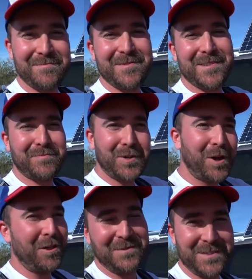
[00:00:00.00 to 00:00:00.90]
him to put
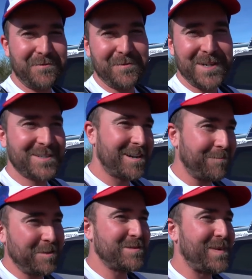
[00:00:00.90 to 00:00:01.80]
all of his information
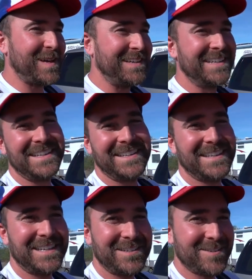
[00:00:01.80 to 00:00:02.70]
on one spot, like